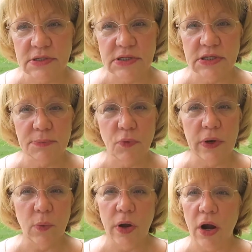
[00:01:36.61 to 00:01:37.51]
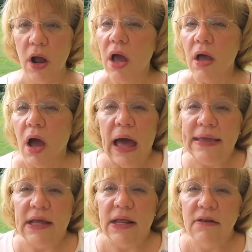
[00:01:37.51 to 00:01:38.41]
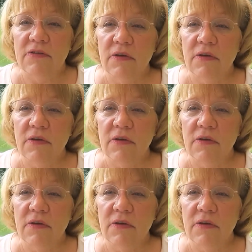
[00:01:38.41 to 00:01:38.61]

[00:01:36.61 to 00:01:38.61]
to the point where I get it